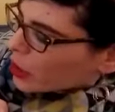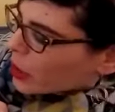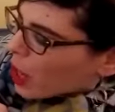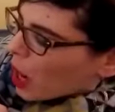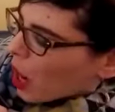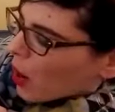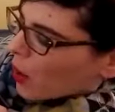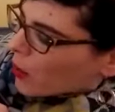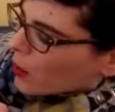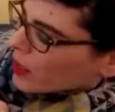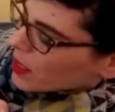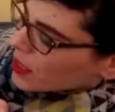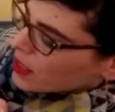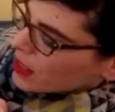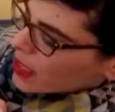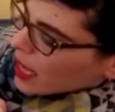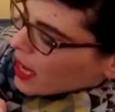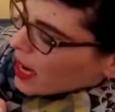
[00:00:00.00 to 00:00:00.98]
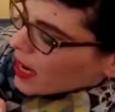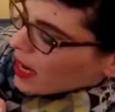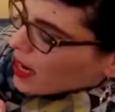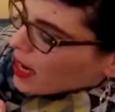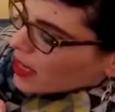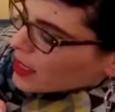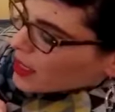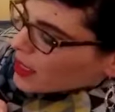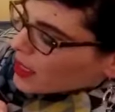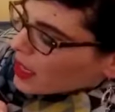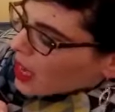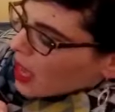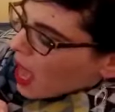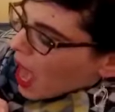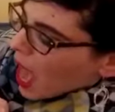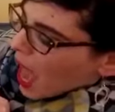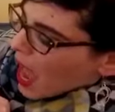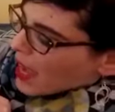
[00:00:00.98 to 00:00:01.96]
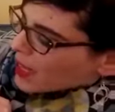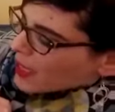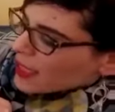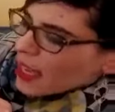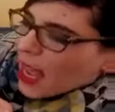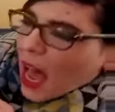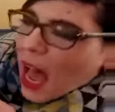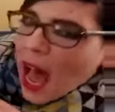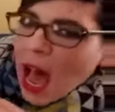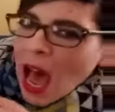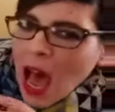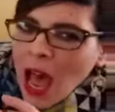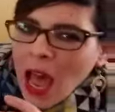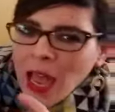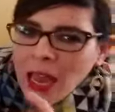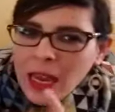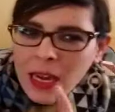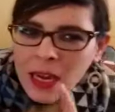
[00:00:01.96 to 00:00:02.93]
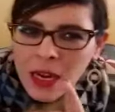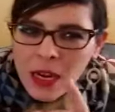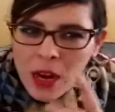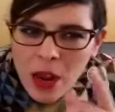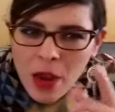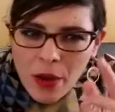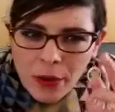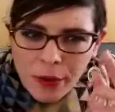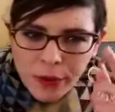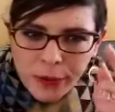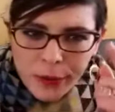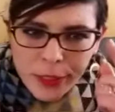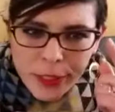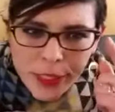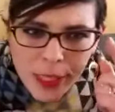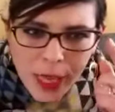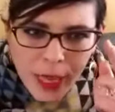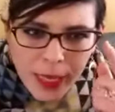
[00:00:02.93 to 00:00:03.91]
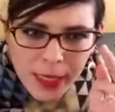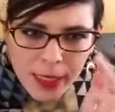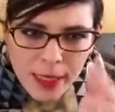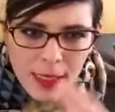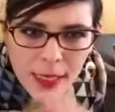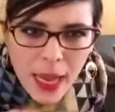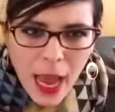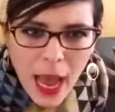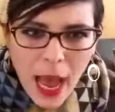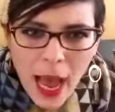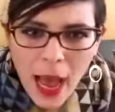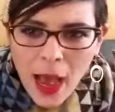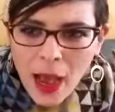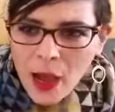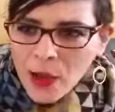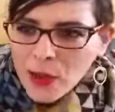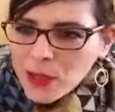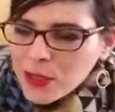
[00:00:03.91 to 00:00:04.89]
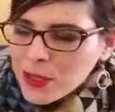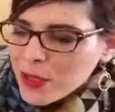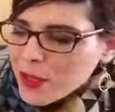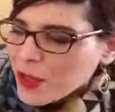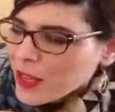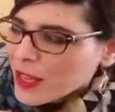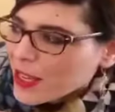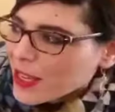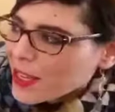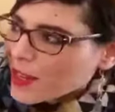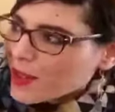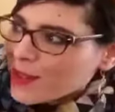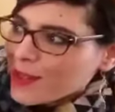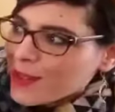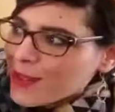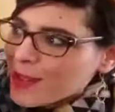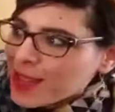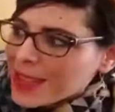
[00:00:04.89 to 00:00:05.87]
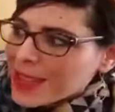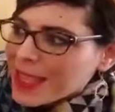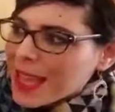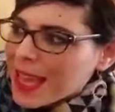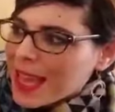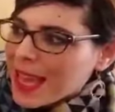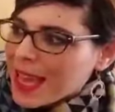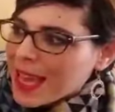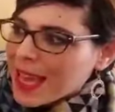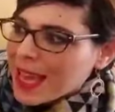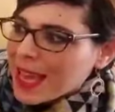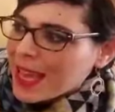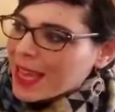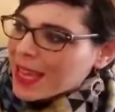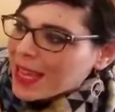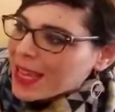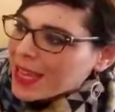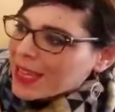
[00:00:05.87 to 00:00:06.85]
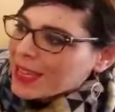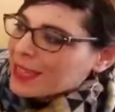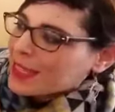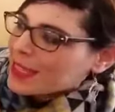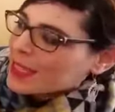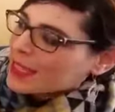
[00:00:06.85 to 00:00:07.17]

know, said Anansi, and I know just how to use it.